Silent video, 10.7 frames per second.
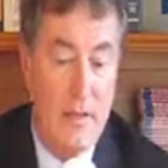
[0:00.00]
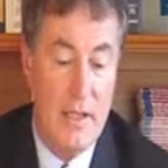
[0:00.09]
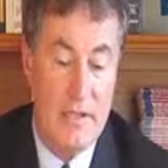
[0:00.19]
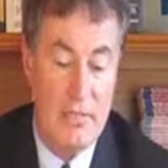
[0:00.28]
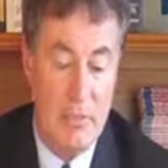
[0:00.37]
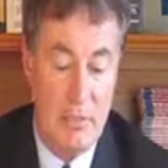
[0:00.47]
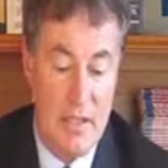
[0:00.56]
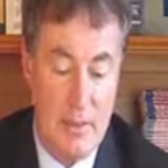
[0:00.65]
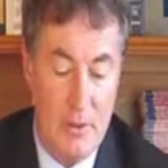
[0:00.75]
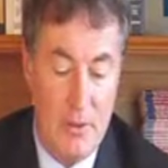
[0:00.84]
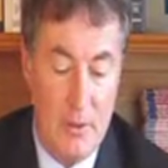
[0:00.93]
Thus, when
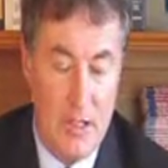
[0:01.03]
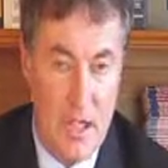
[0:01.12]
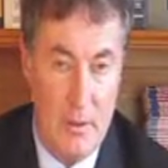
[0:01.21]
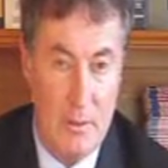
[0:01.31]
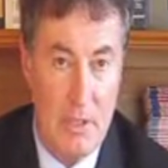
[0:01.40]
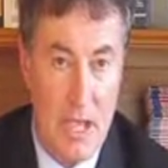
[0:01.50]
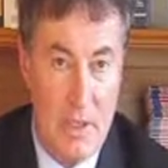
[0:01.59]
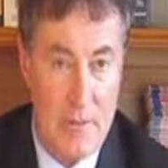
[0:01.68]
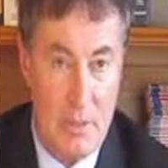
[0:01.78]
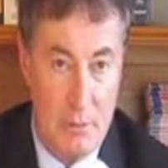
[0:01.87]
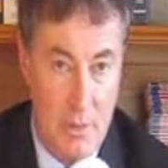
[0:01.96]
people are carbon
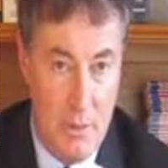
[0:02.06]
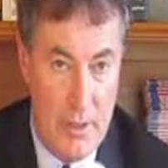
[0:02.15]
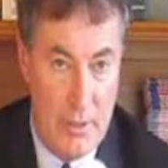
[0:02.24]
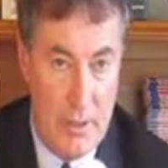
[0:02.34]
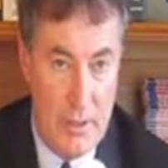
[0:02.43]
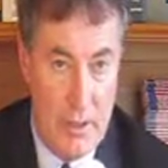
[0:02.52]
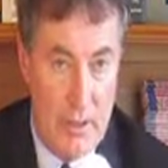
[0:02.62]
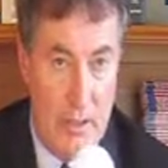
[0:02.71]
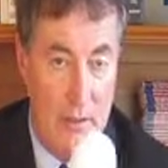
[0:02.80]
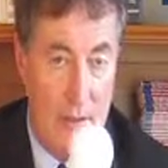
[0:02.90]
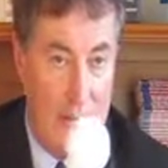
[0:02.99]
monoxide poisoned,
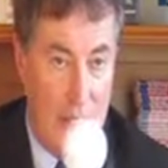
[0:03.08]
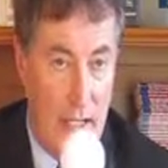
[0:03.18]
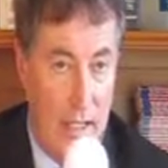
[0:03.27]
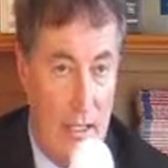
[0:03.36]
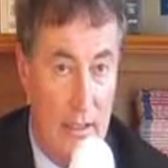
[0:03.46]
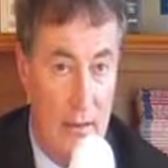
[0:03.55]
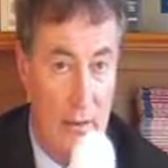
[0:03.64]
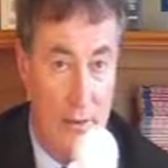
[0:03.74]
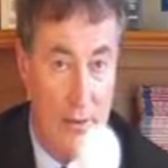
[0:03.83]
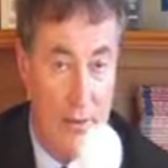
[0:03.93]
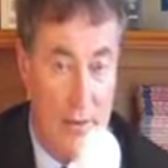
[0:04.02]
they die
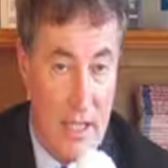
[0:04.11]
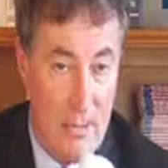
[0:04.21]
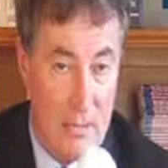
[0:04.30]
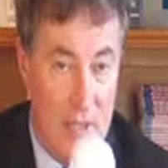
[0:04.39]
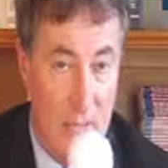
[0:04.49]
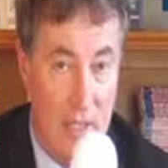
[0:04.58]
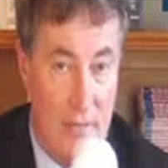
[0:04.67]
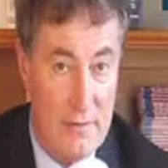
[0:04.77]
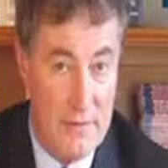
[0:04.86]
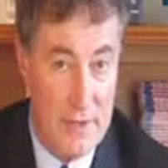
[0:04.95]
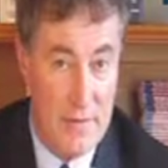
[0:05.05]
or they're damaged by
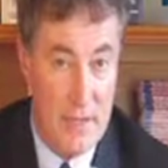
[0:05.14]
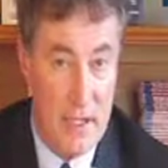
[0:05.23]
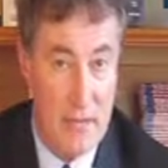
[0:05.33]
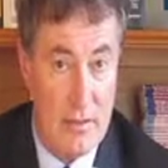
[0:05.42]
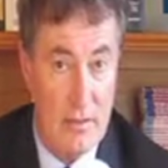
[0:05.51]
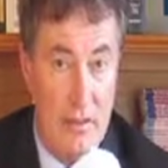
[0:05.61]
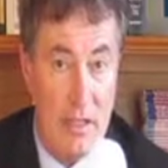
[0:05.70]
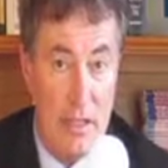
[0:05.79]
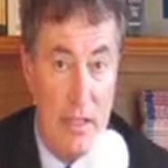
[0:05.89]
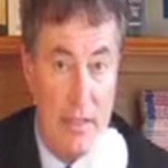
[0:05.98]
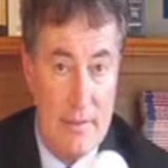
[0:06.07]
asphyxiation,
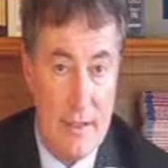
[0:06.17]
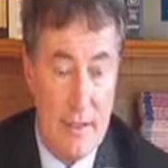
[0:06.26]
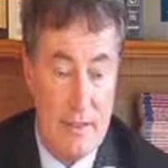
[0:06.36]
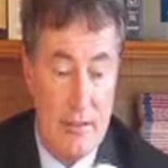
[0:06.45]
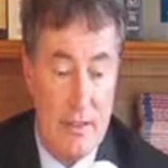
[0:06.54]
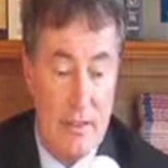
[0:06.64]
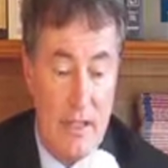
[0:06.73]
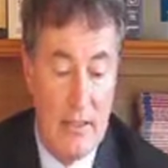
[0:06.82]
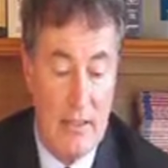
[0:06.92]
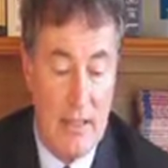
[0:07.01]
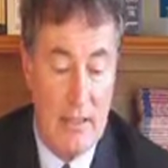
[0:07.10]
essentially
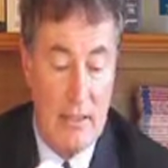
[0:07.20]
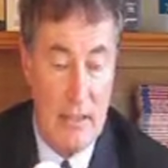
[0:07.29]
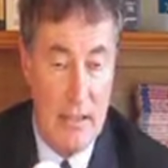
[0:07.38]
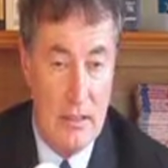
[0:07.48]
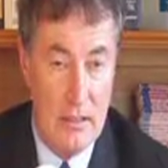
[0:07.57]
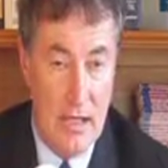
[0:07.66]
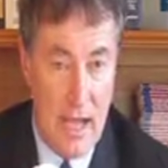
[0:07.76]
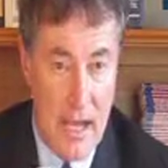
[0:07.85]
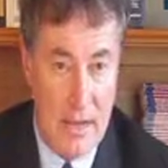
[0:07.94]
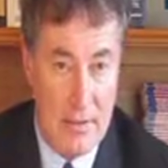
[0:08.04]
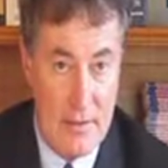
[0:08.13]
not getting
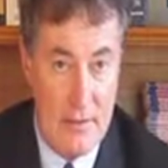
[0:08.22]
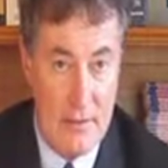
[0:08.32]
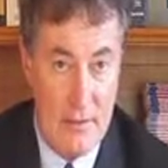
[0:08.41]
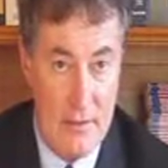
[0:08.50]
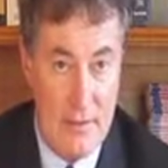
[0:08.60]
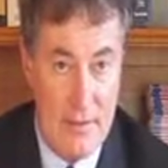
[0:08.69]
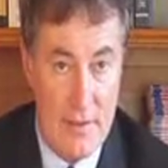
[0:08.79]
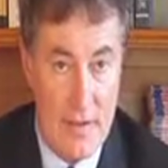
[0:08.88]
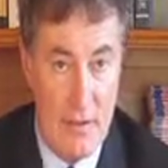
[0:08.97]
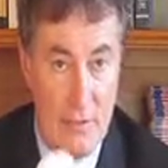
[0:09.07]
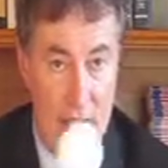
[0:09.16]
oxygen to the
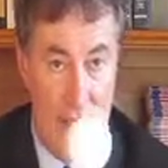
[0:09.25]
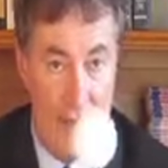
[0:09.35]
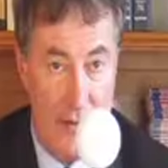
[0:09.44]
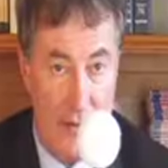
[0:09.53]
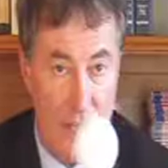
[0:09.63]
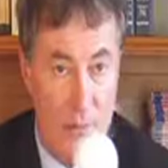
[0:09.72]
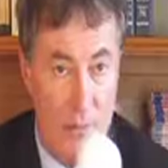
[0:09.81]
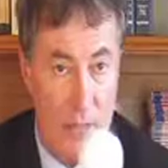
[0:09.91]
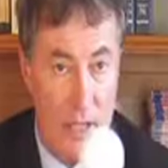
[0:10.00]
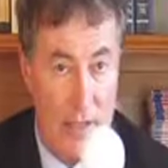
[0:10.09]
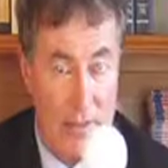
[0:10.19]
cell because the carbon
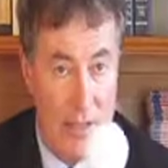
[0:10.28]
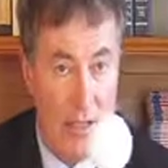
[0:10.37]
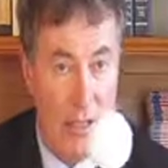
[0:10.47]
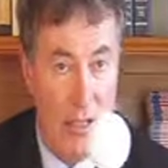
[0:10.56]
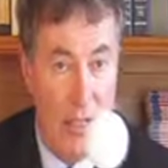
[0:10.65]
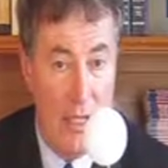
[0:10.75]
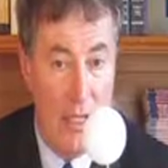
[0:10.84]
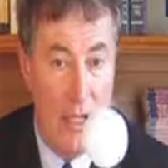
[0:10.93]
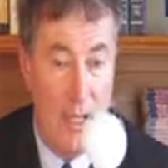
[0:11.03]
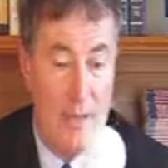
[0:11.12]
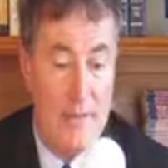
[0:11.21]
monoxide
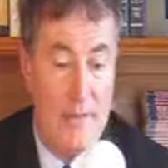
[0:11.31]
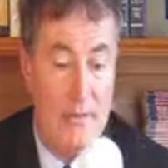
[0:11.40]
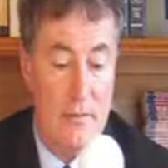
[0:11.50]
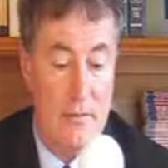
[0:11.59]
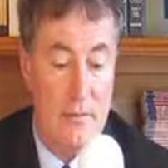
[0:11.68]
has